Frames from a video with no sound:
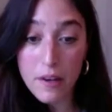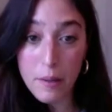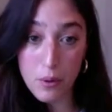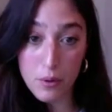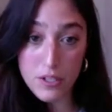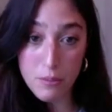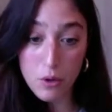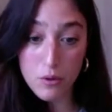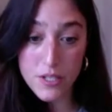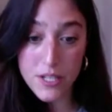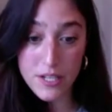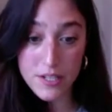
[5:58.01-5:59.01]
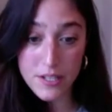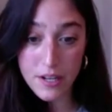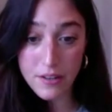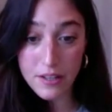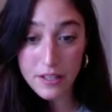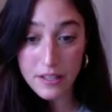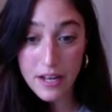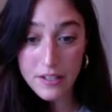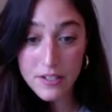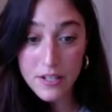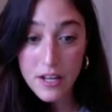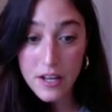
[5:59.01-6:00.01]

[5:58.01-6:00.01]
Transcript: liberal democracies. And I think that